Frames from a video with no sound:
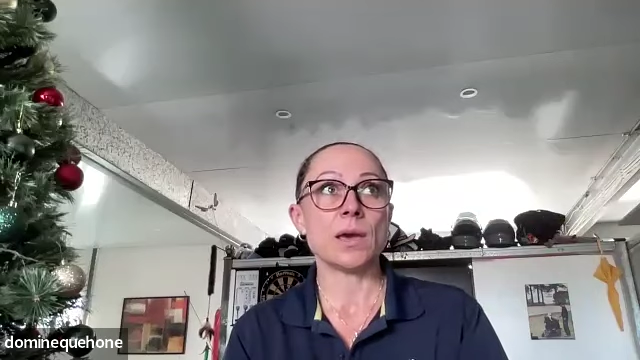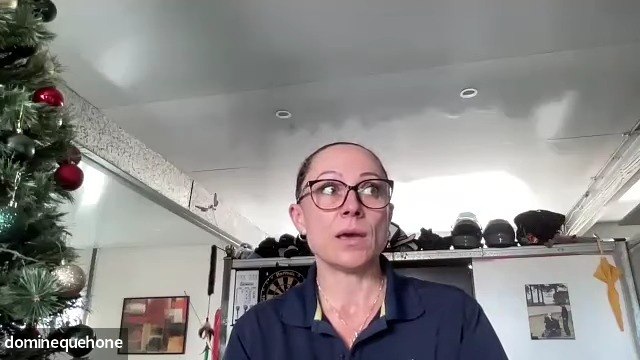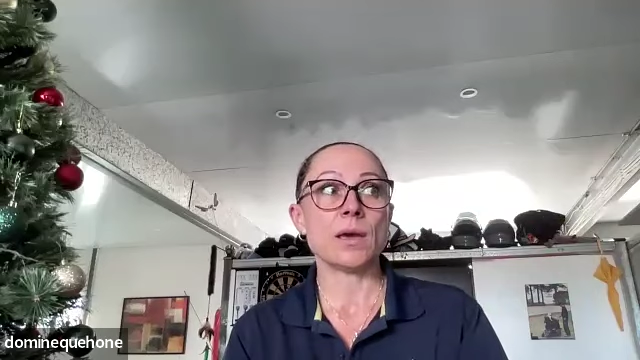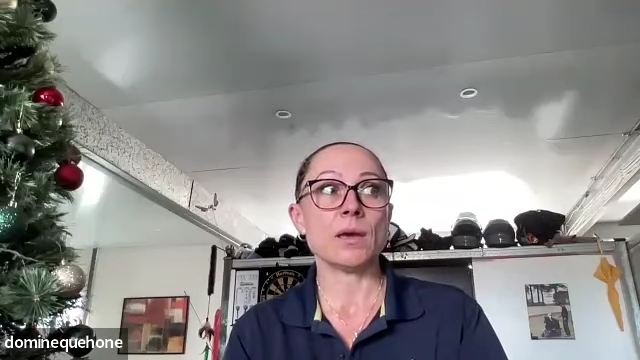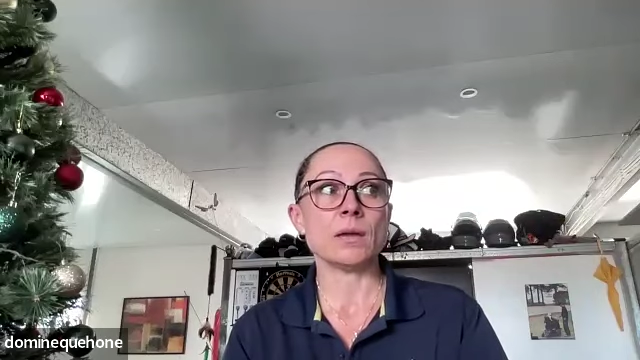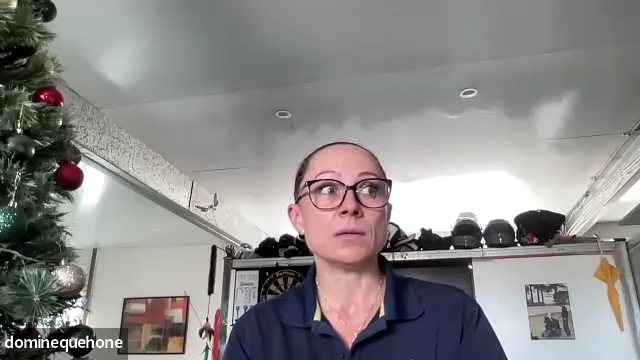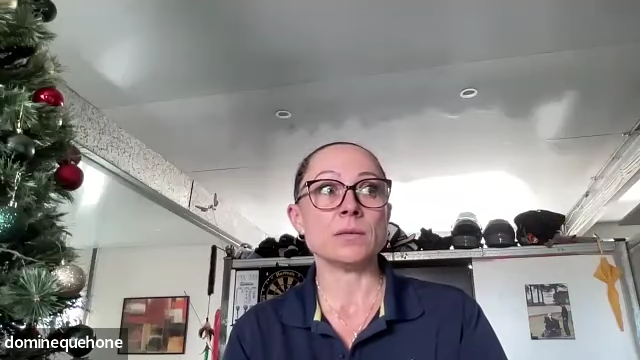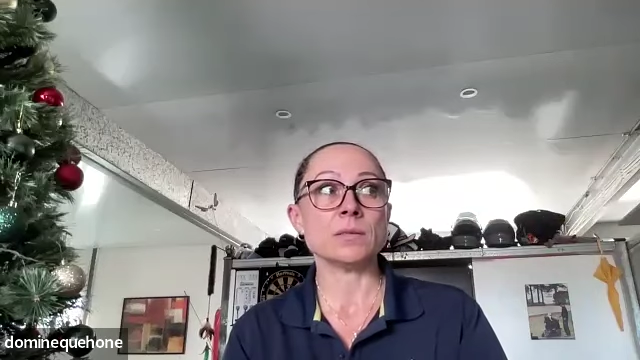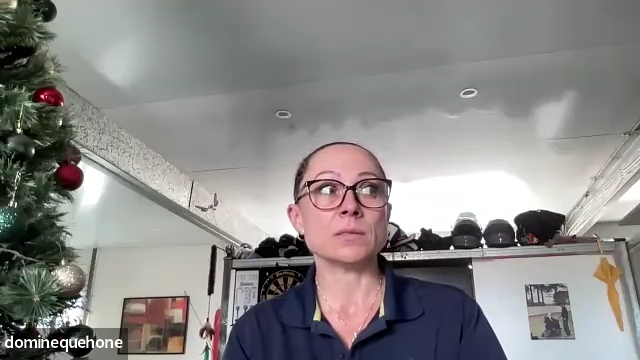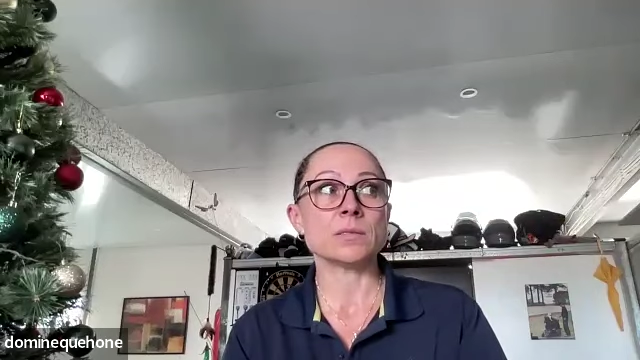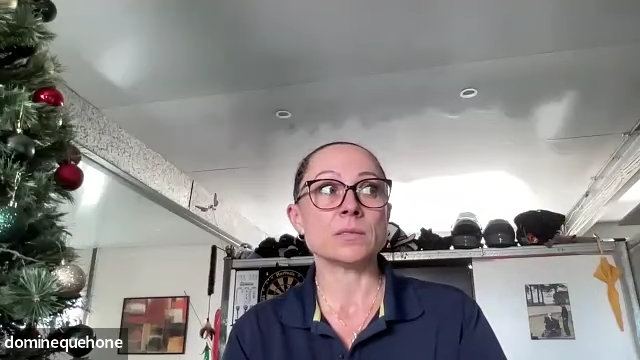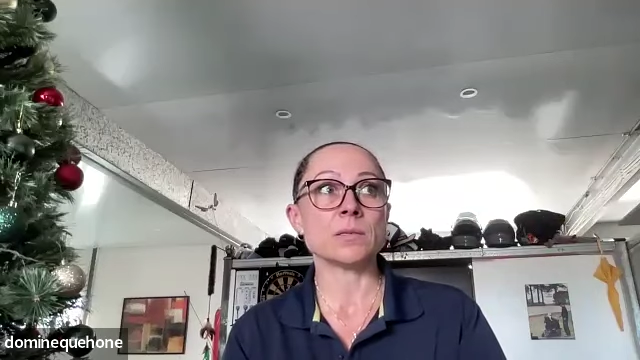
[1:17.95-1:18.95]

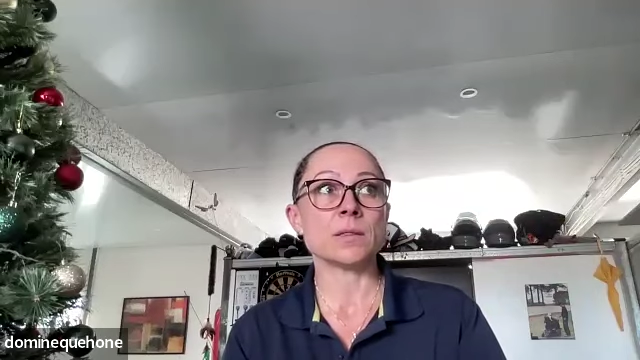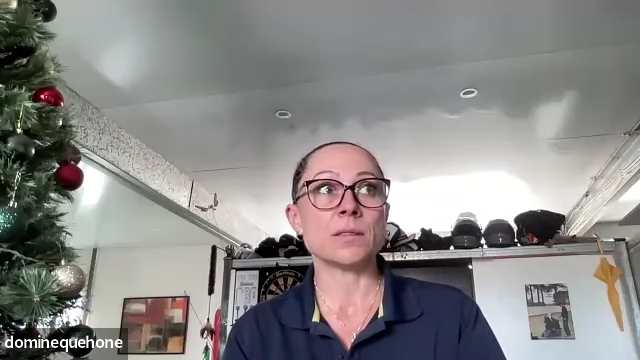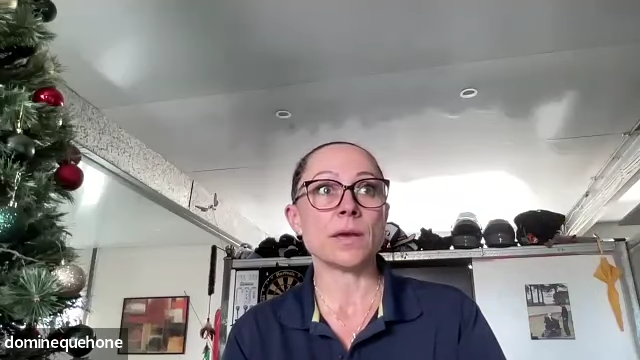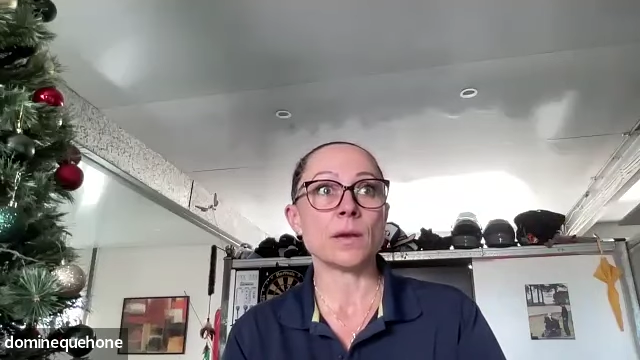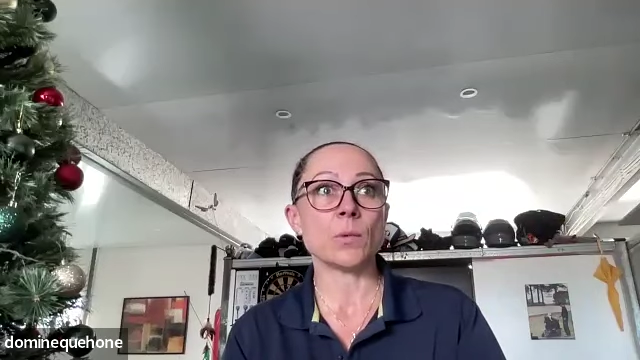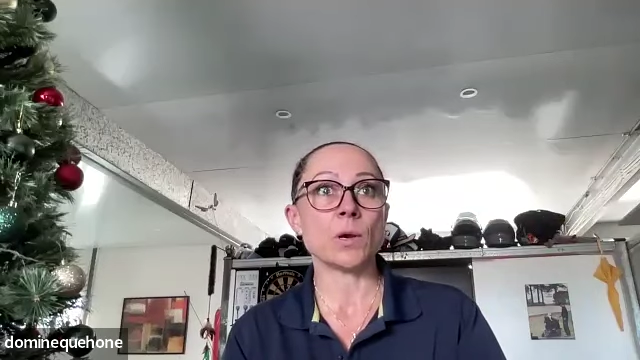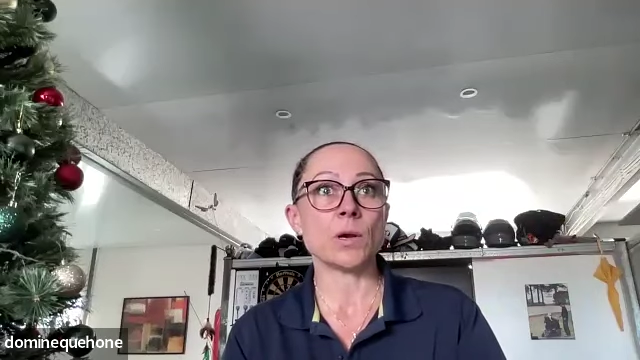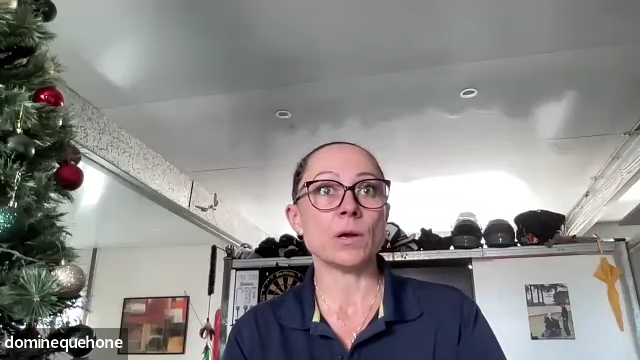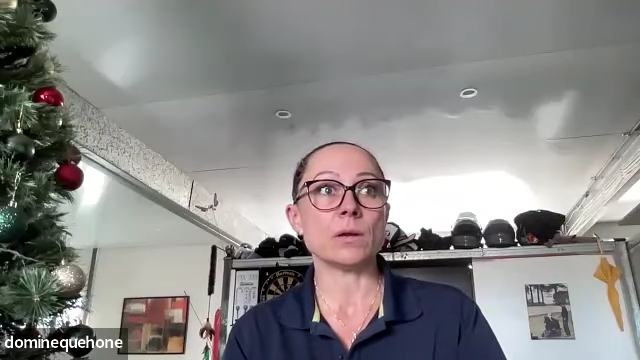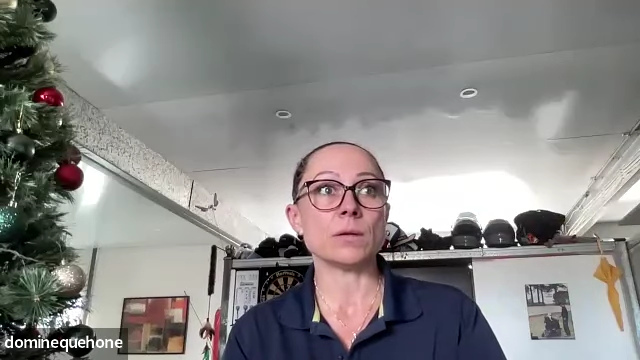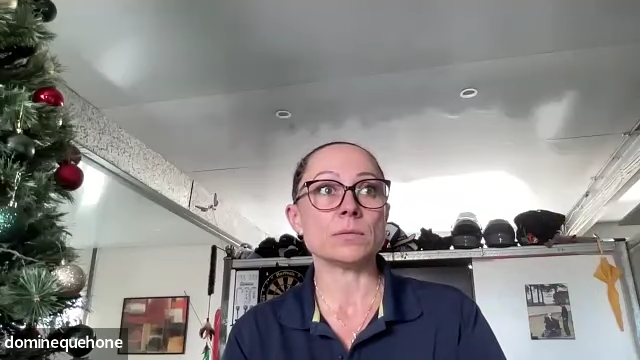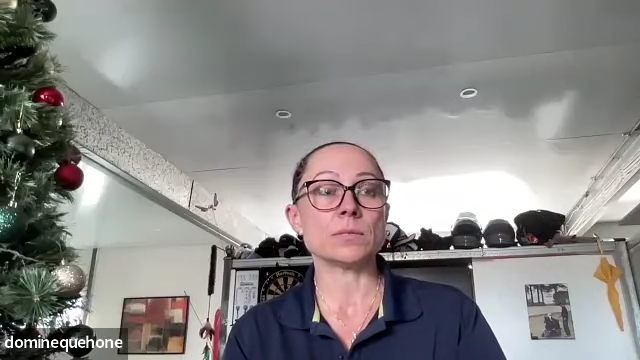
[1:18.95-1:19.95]
and they
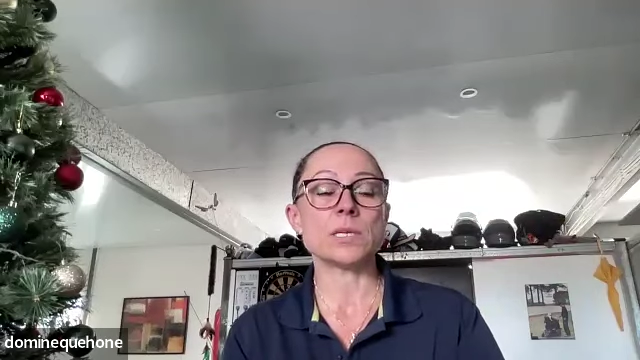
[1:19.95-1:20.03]
were